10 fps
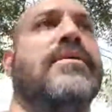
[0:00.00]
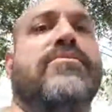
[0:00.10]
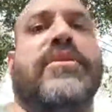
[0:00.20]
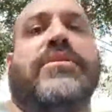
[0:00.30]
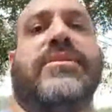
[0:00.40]

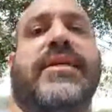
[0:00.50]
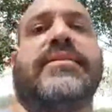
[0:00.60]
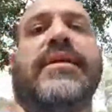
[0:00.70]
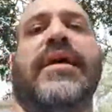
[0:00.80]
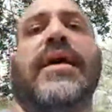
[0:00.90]
Riddler
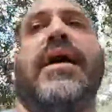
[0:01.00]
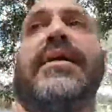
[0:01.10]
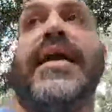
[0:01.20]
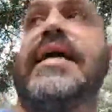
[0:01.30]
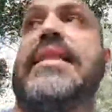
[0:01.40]
says.
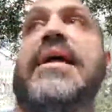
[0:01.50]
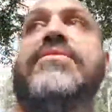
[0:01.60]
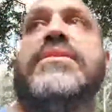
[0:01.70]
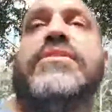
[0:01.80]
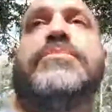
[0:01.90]
Yeah, I
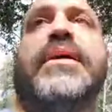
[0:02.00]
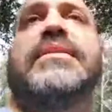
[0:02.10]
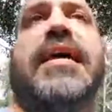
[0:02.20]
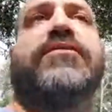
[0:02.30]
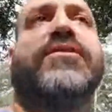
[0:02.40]
really respect
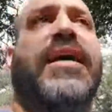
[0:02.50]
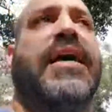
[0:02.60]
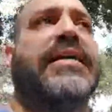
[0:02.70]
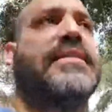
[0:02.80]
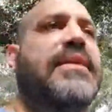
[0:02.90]
Zach for
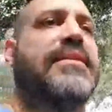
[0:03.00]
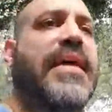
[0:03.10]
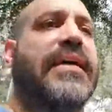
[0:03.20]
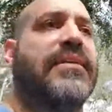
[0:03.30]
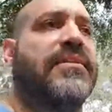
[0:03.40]
that. I think
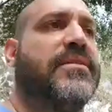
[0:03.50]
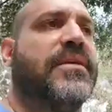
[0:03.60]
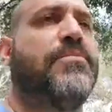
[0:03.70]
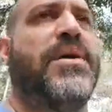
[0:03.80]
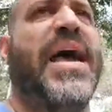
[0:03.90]
Zach is,
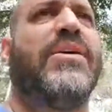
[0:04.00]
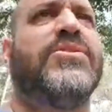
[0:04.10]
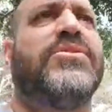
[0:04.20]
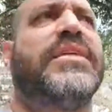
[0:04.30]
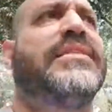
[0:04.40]
but I
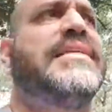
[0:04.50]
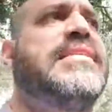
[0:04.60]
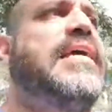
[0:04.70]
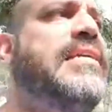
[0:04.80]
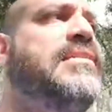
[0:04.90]
also think that
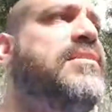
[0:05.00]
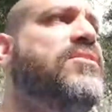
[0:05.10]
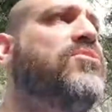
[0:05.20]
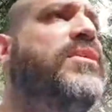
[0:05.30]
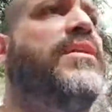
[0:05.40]
Zach
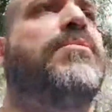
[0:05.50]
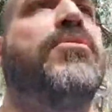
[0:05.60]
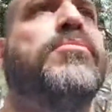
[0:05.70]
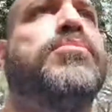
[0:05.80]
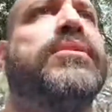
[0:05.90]
isn't doing it on
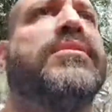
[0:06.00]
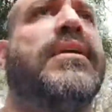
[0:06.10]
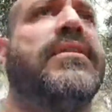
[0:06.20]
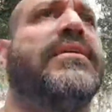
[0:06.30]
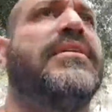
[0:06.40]
purpose.
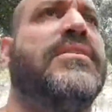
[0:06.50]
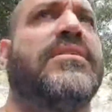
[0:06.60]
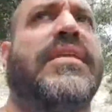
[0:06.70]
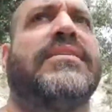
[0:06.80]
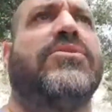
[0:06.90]
I think
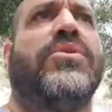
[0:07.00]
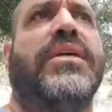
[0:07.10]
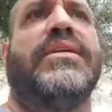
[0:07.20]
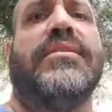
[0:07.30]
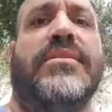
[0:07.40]
that's who
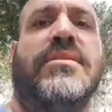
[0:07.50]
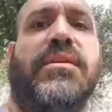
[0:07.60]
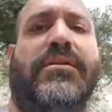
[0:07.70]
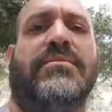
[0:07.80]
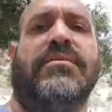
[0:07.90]
he is.
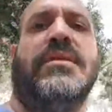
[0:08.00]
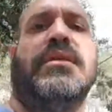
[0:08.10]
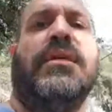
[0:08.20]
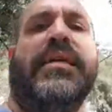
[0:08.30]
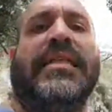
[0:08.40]

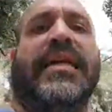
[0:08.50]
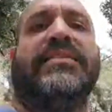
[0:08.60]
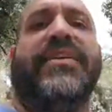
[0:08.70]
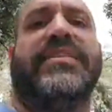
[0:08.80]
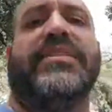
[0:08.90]

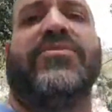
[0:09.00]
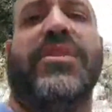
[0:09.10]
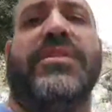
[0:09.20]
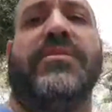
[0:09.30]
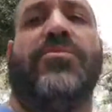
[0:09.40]
Lightning Fence says, it
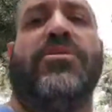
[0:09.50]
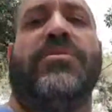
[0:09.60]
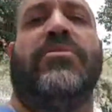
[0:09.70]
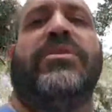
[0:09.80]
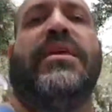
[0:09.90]
really disappointed
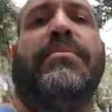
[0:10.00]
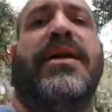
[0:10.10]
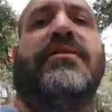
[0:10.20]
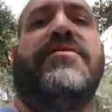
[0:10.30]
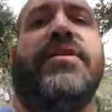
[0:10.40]
me when they
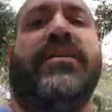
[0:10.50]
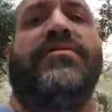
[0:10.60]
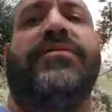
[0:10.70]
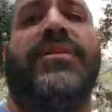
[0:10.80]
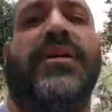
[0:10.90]
made fun
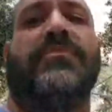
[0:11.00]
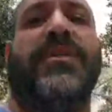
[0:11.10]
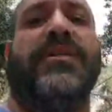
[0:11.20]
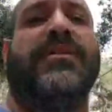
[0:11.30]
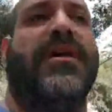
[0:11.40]
of Tug
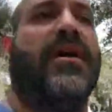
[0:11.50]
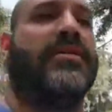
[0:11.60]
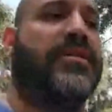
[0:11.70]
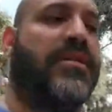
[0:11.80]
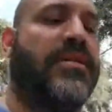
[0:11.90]
being
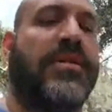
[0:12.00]
doxxed.